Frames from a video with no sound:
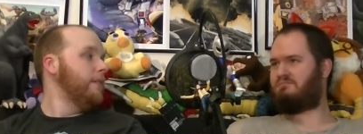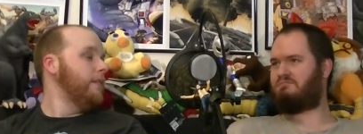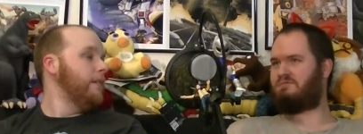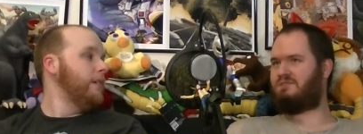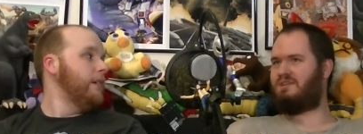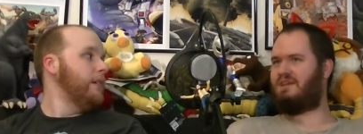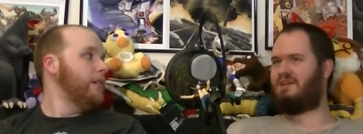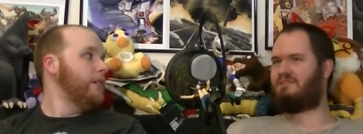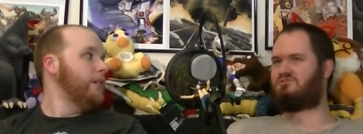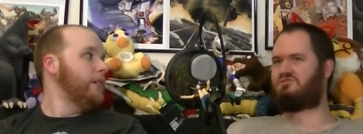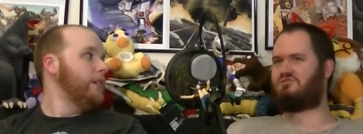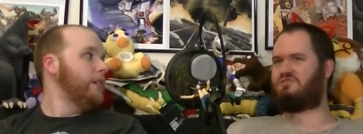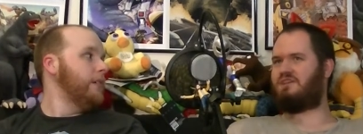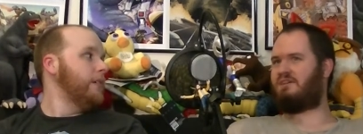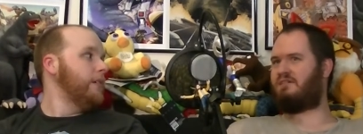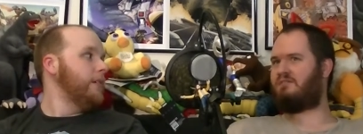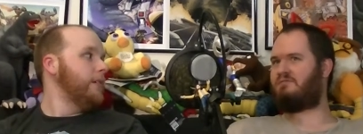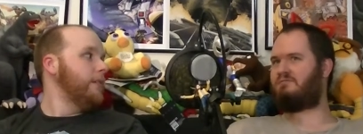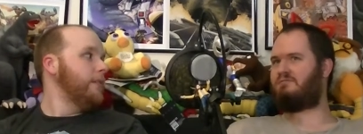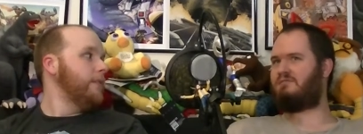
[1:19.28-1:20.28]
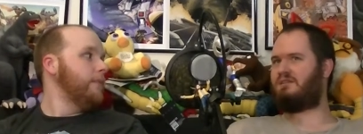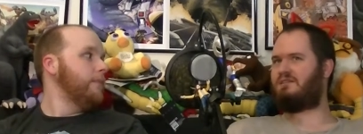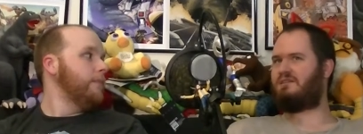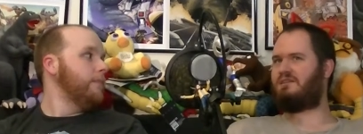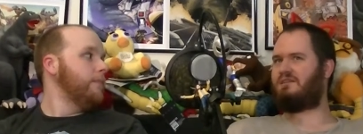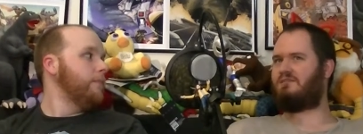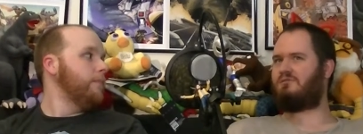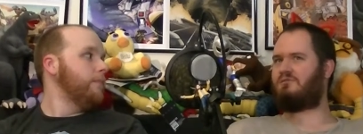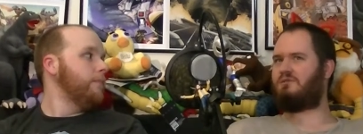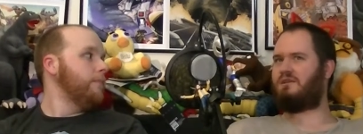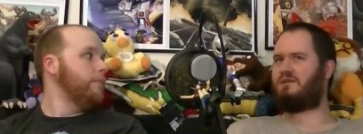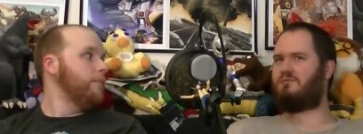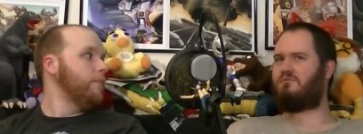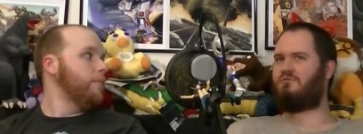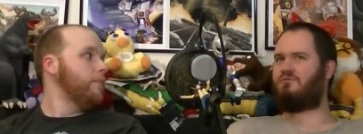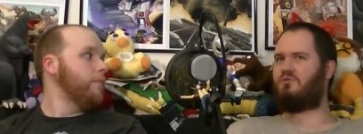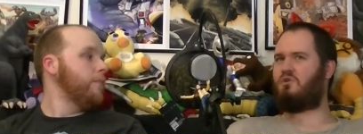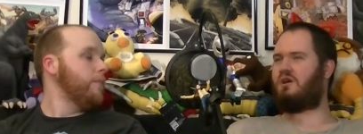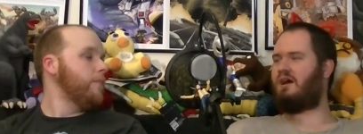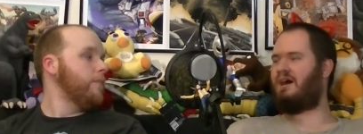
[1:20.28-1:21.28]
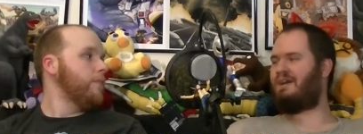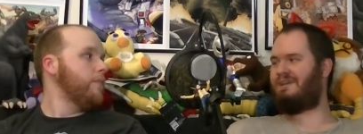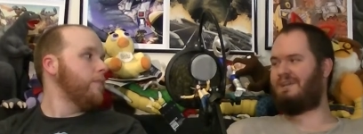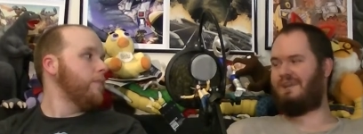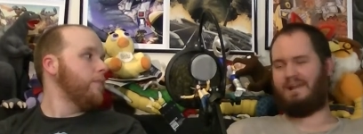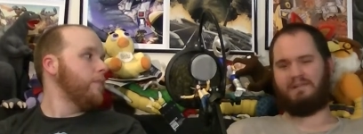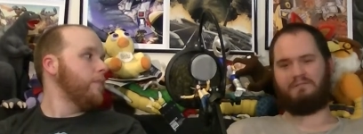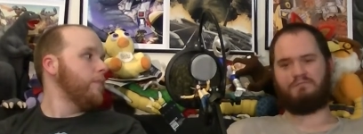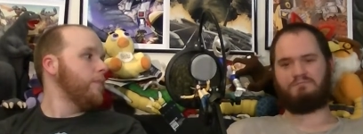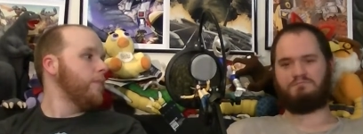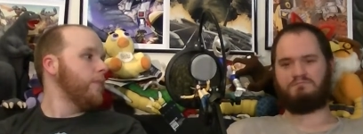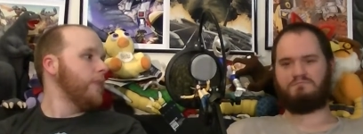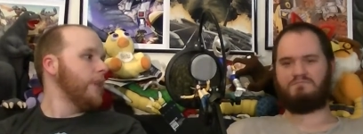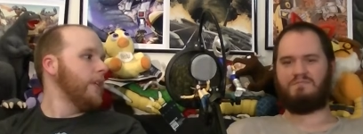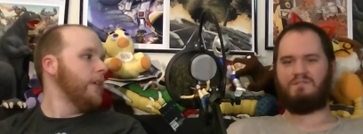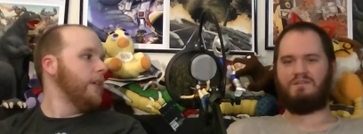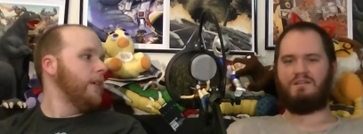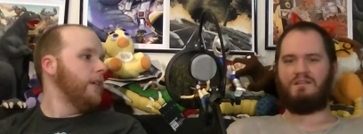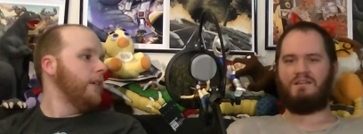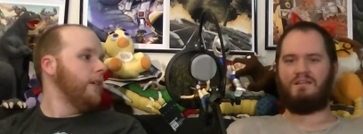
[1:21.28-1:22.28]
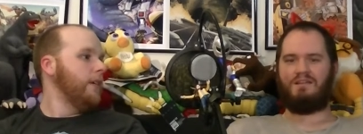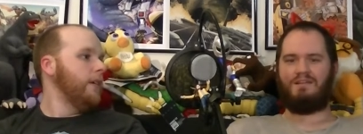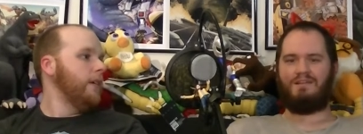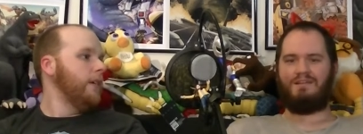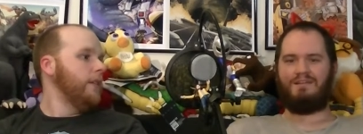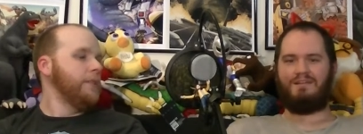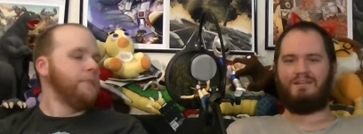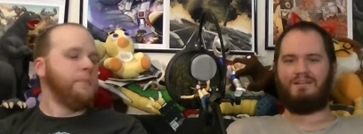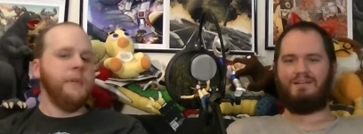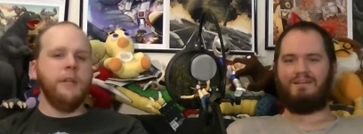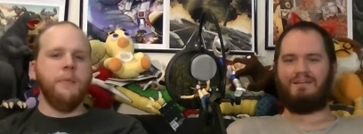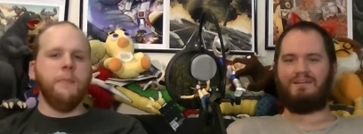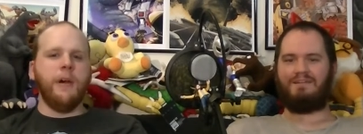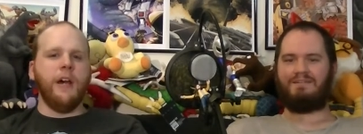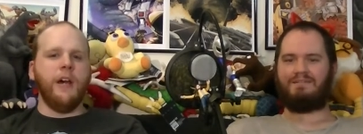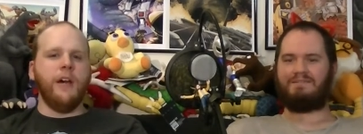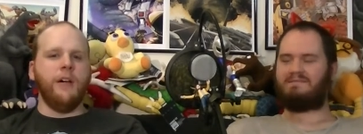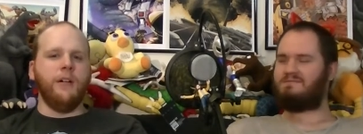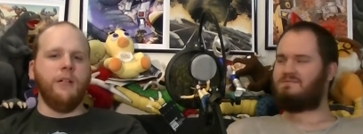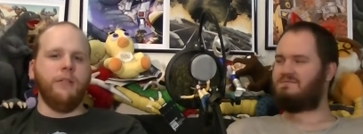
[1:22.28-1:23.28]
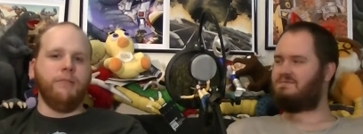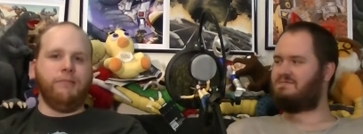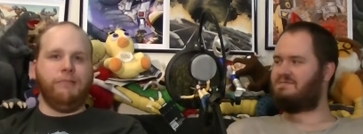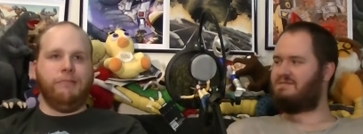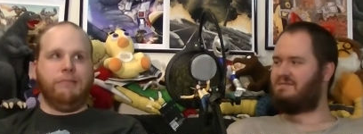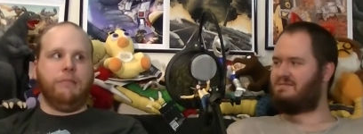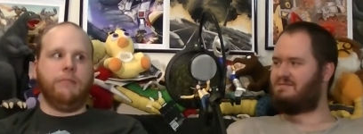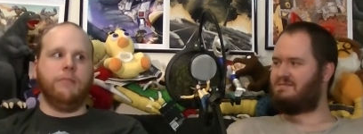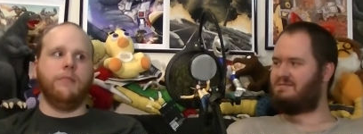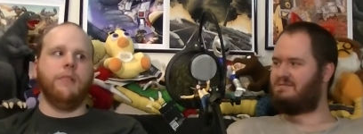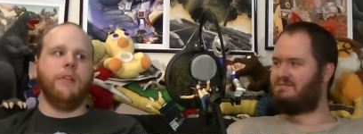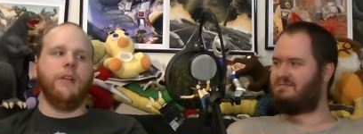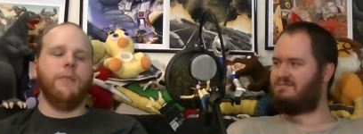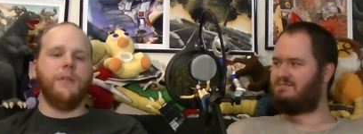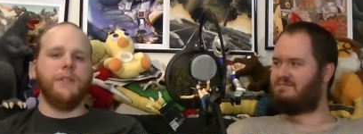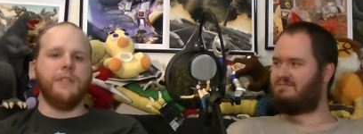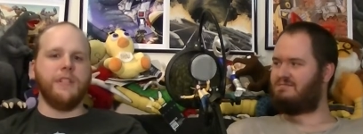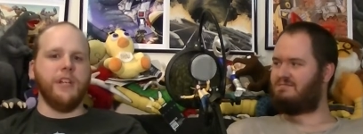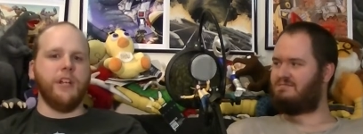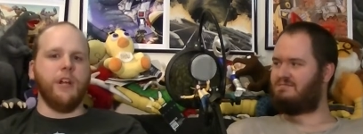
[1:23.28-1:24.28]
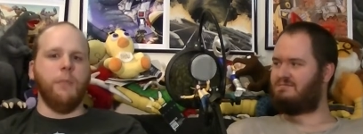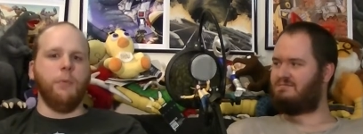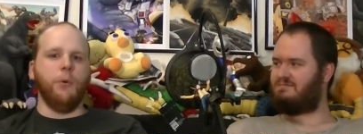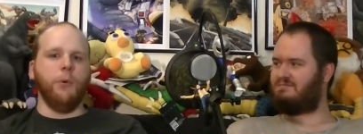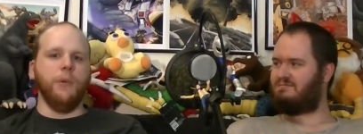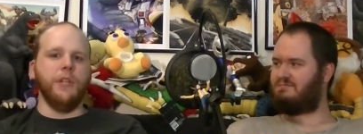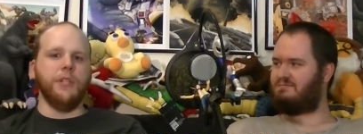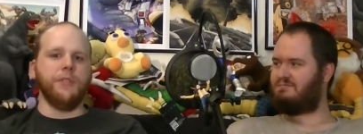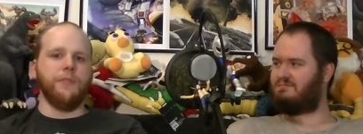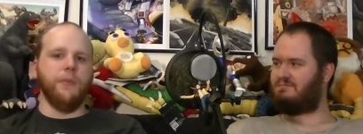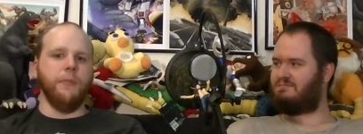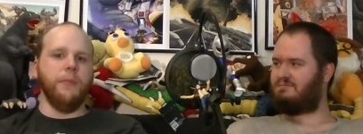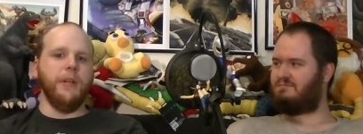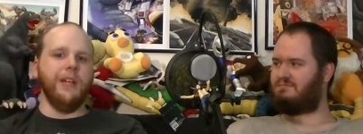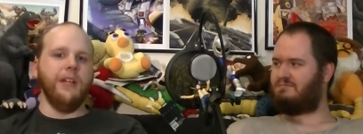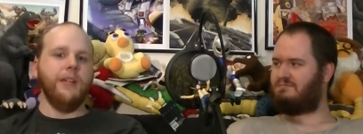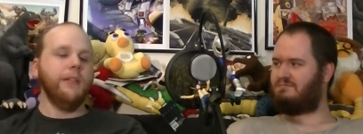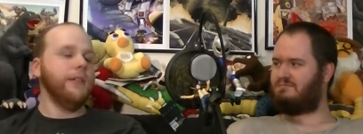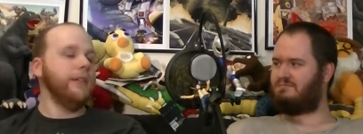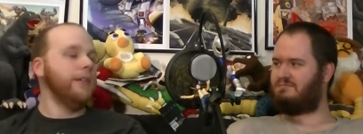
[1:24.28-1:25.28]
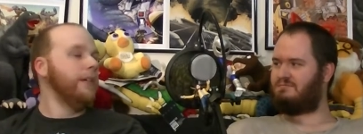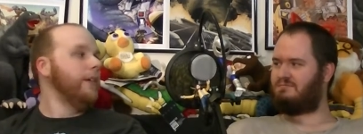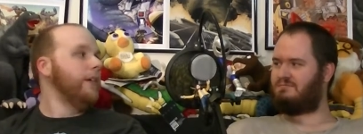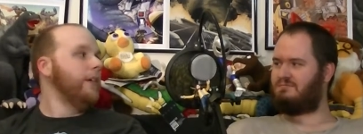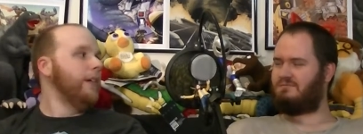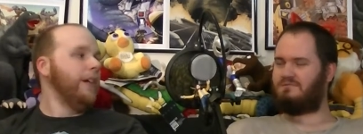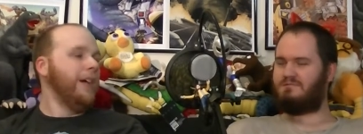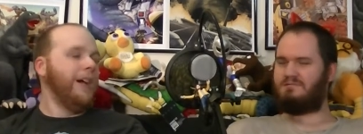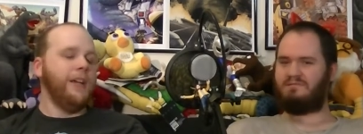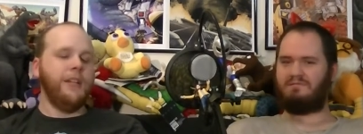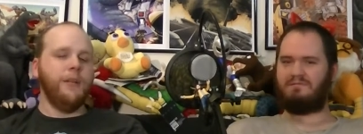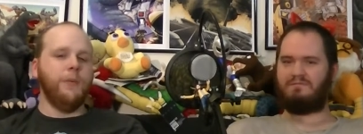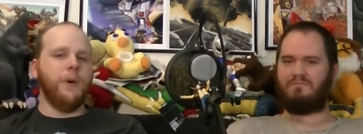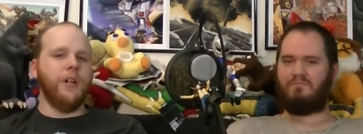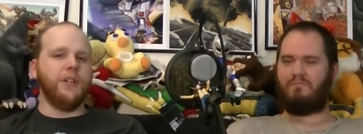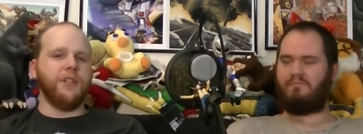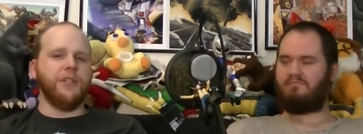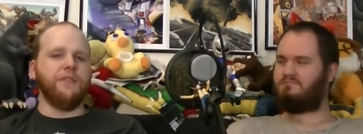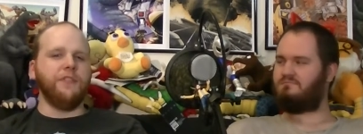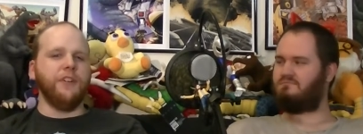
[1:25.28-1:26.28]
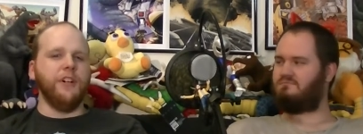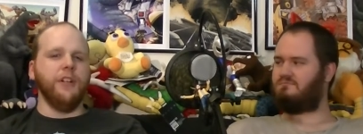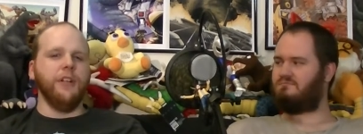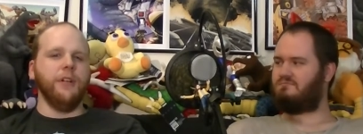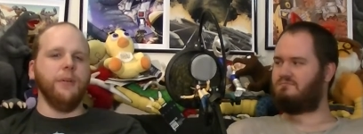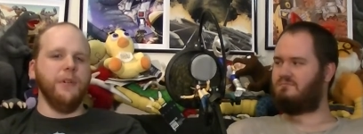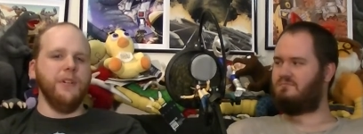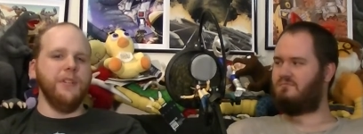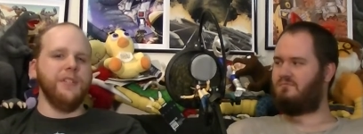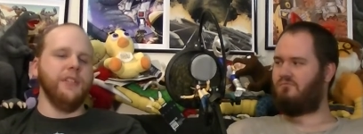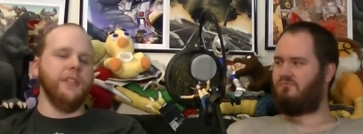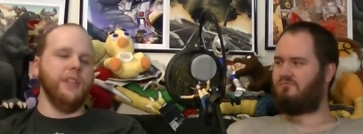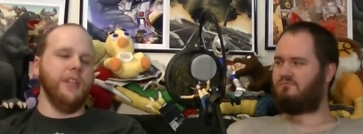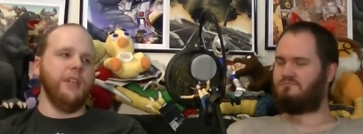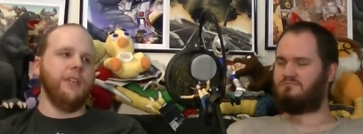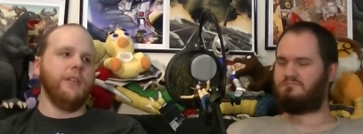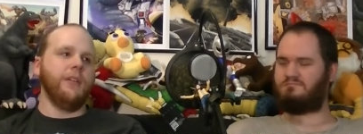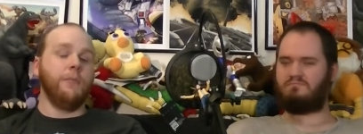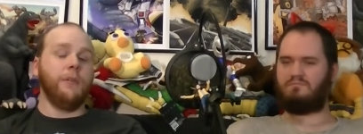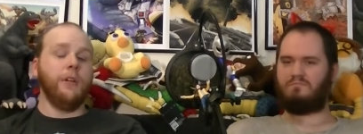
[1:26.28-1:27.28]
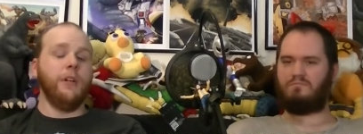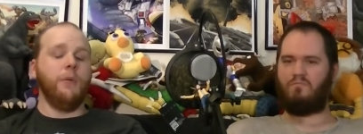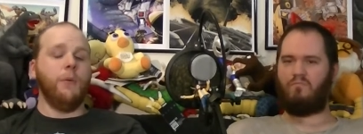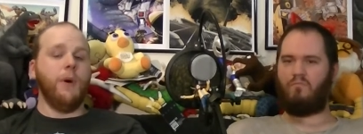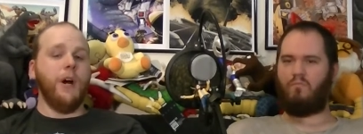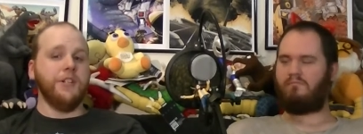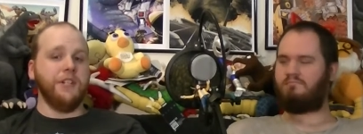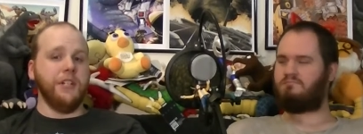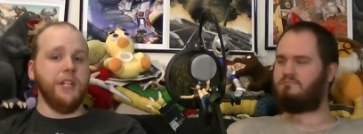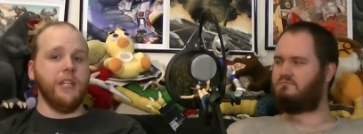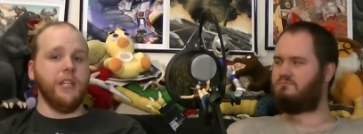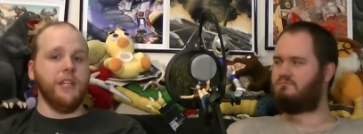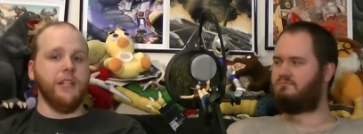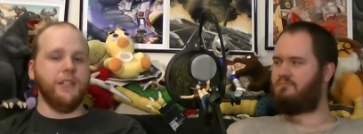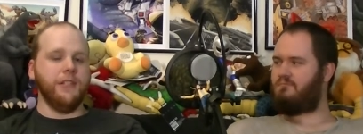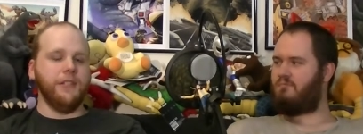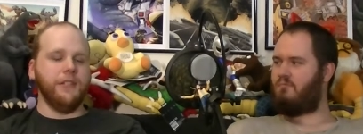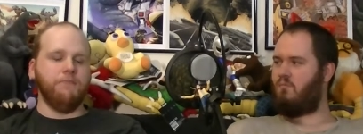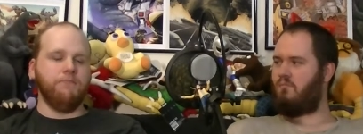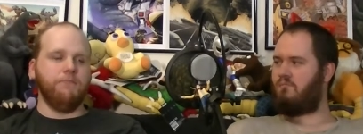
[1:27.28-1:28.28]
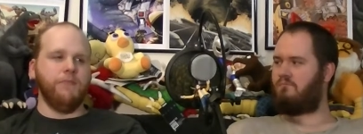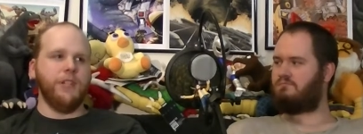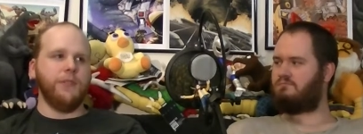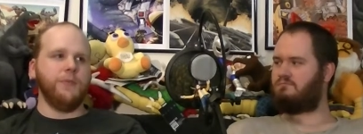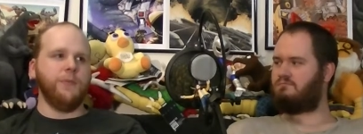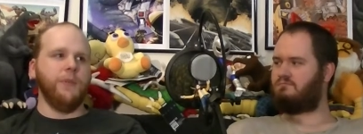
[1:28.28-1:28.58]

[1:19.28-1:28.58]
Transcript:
Speaker 1: yesterday, I think, or the day before, again.
Speaker 2: It's been about, I want to say a couple weeks for me. I did watch it fairly recently. I'm going to watch Aliens because that's